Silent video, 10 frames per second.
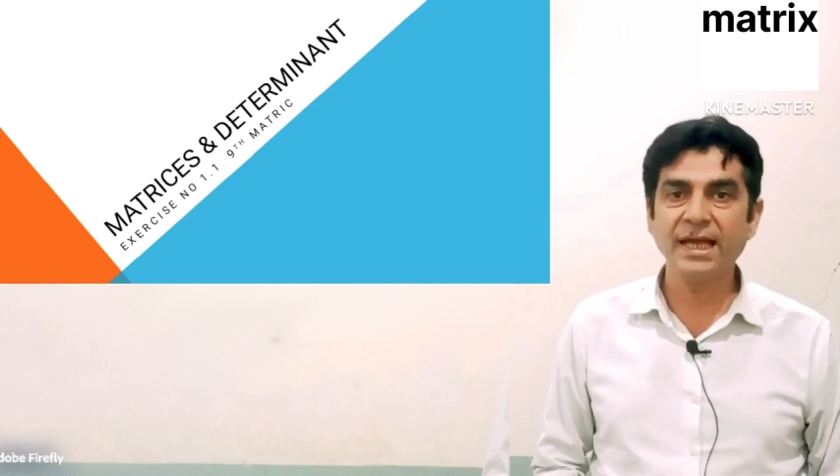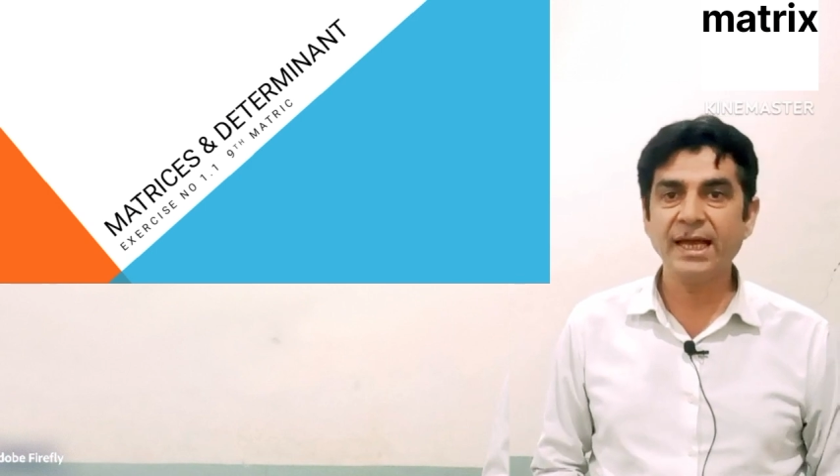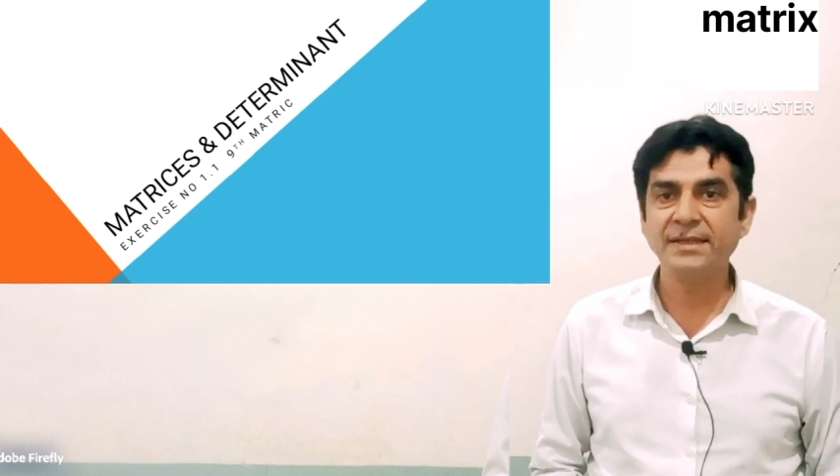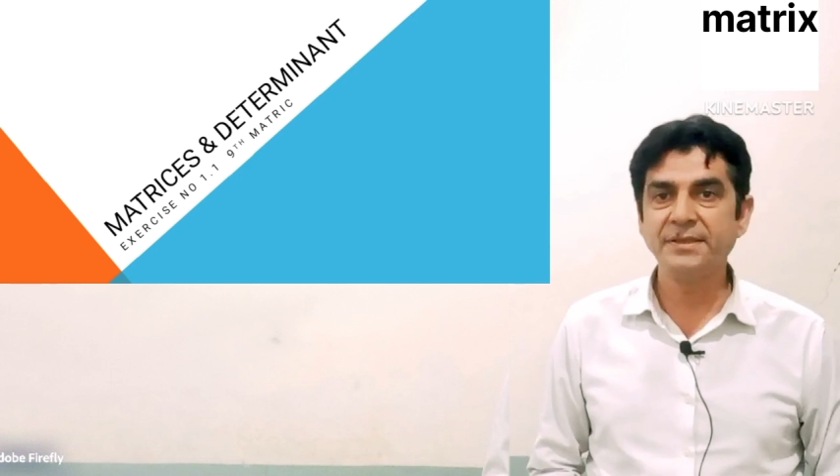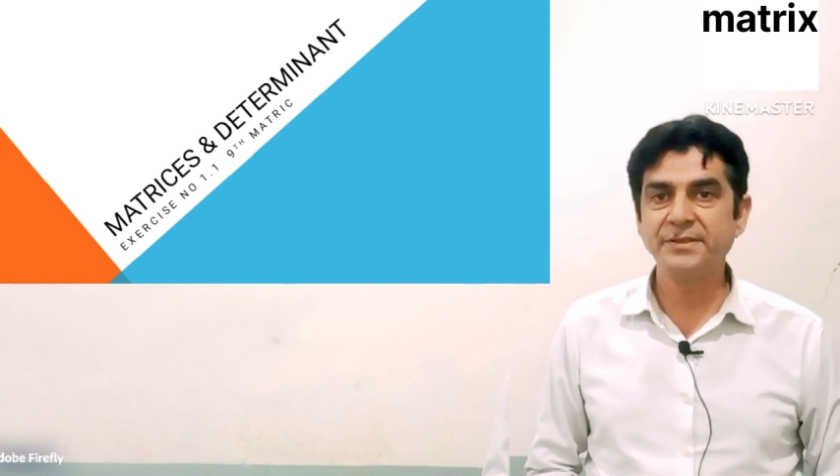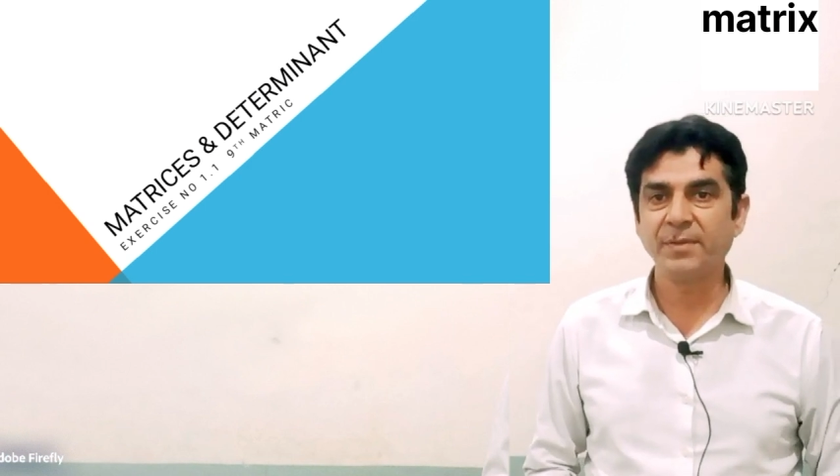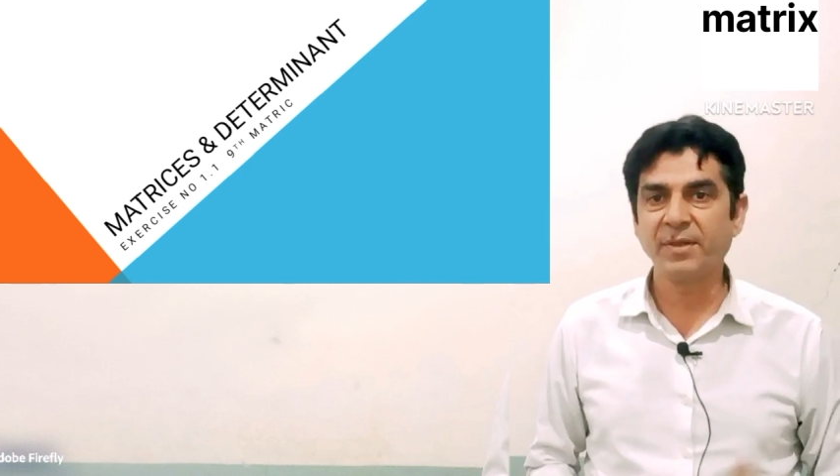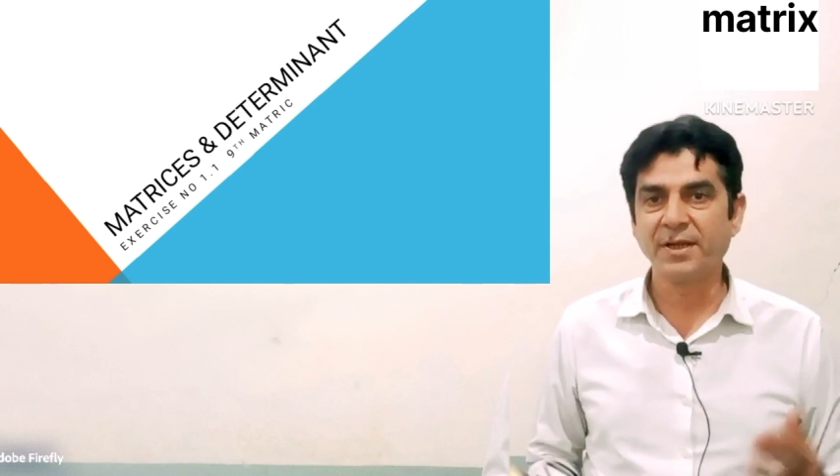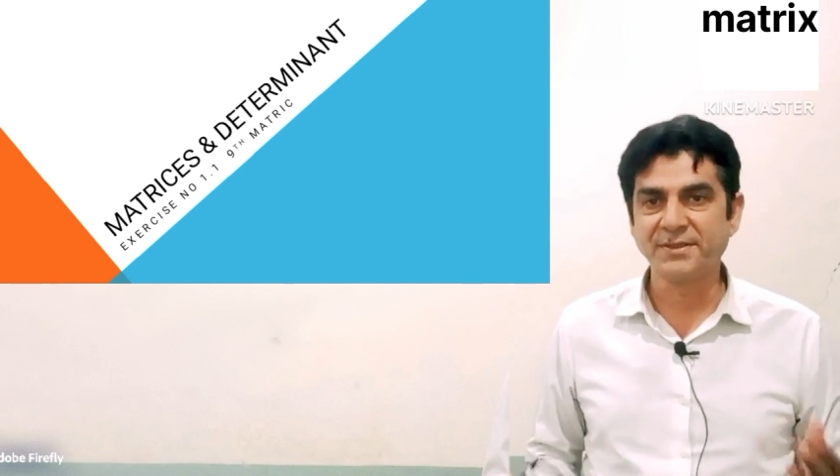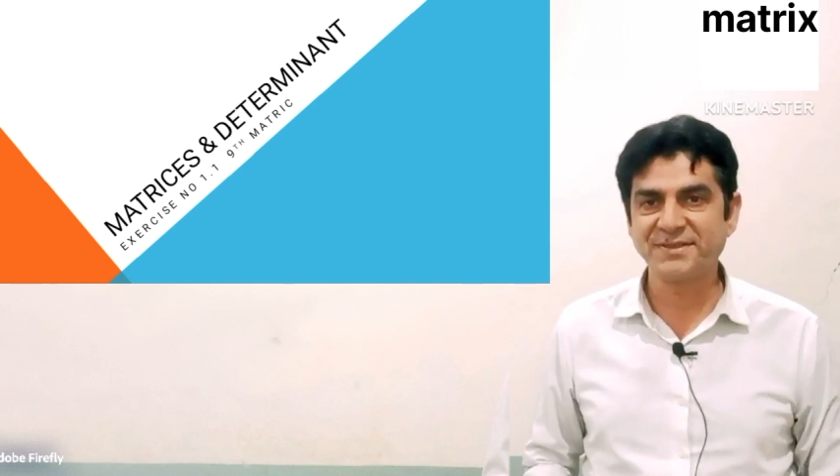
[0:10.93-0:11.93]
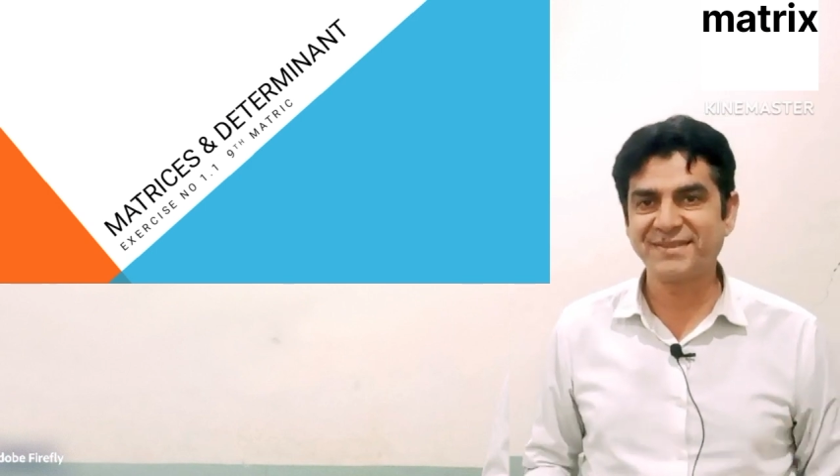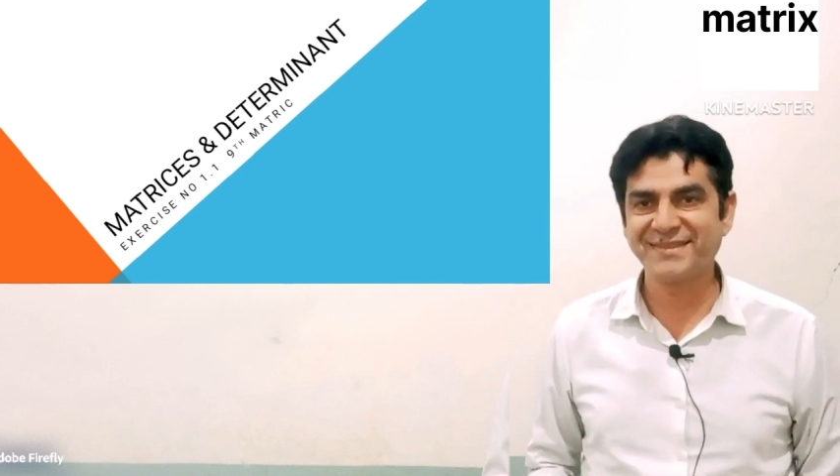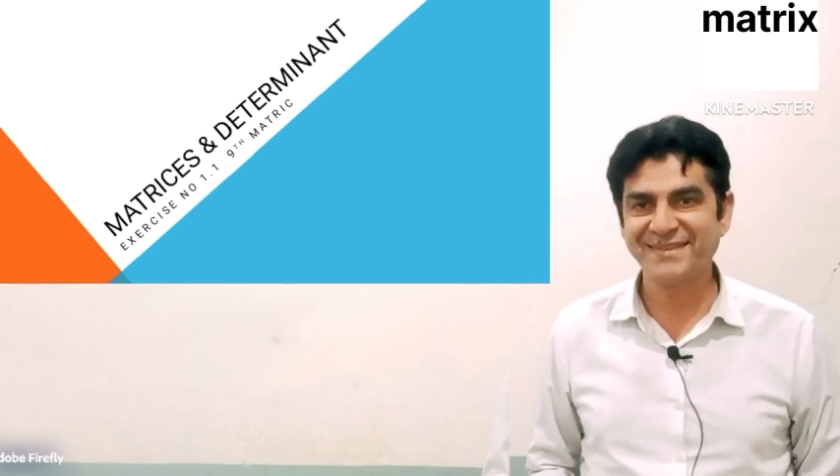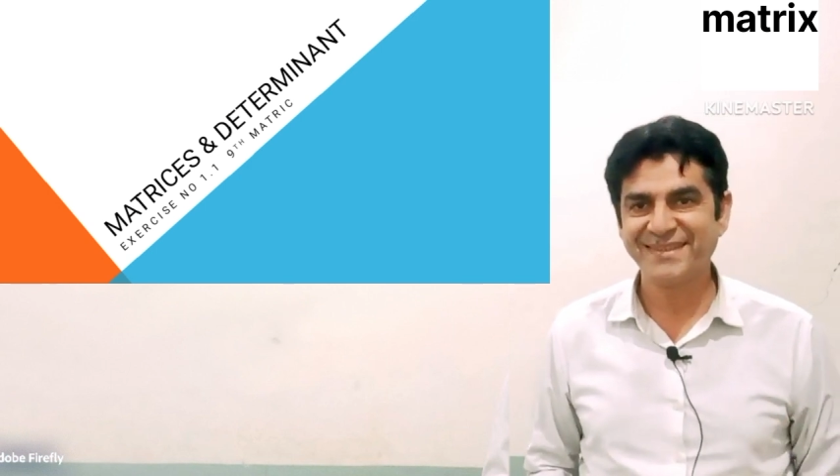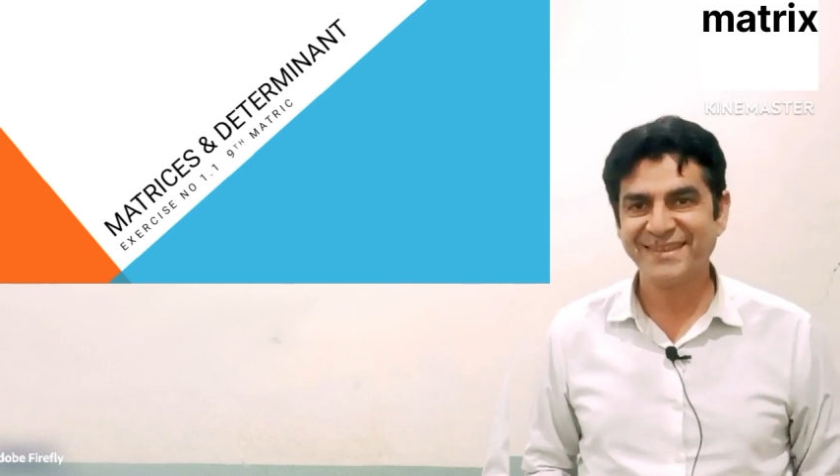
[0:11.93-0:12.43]
and
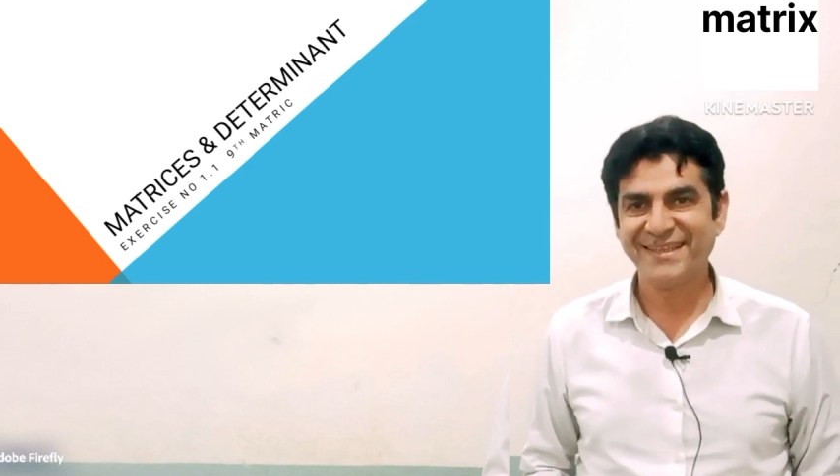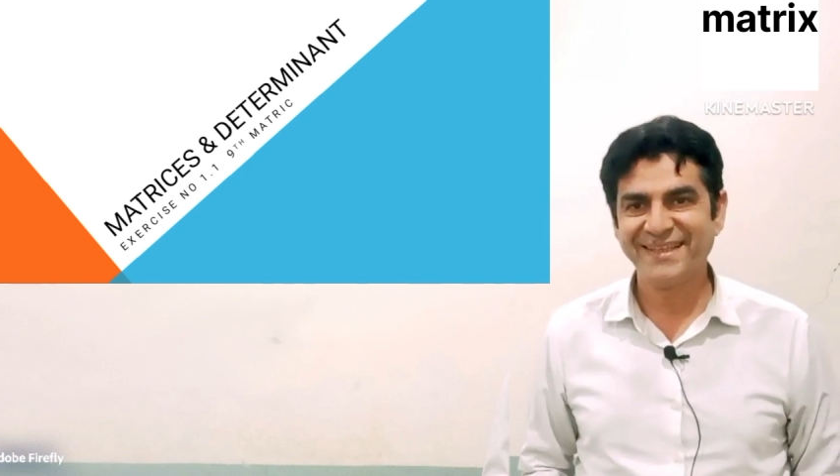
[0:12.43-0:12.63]
determinants.